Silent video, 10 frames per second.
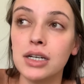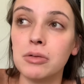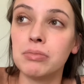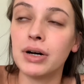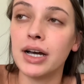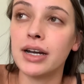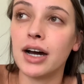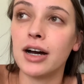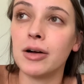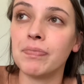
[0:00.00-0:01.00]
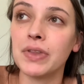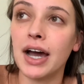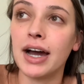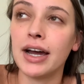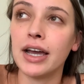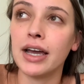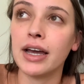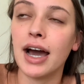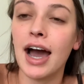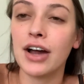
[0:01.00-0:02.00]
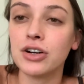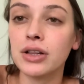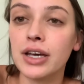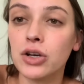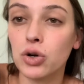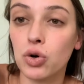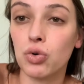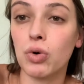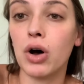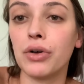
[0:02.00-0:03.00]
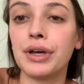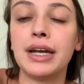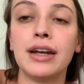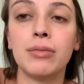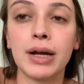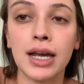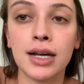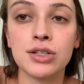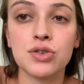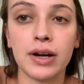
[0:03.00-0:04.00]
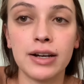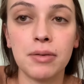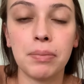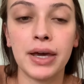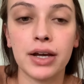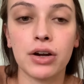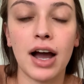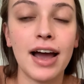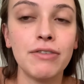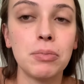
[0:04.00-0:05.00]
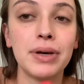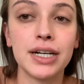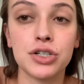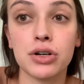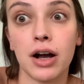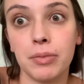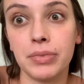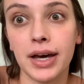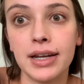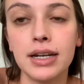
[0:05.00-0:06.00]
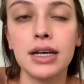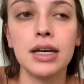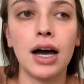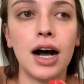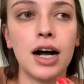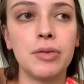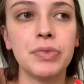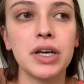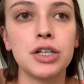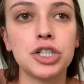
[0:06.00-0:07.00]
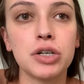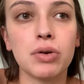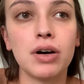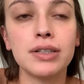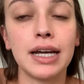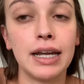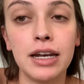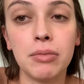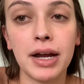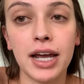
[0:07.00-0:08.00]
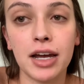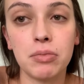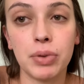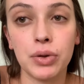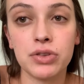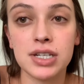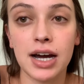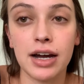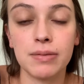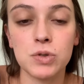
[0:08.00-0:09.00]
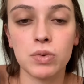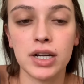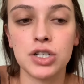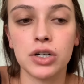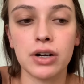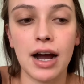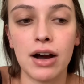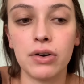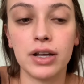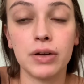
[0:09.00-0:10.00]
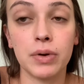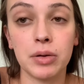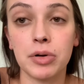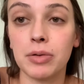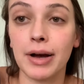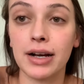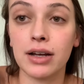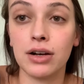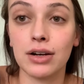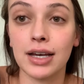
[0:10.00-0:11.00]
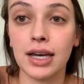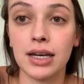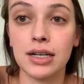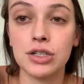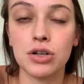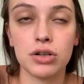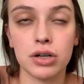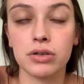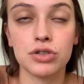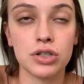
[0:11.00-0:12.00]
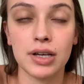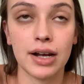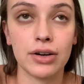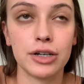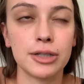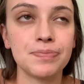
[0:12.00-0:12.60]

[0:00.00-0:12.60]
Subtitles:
But I had her like crawl into my hand, so I haven't picked her up yet. She crawled into my hand both times when I took her out, and then when I put her back in her cage or carrier.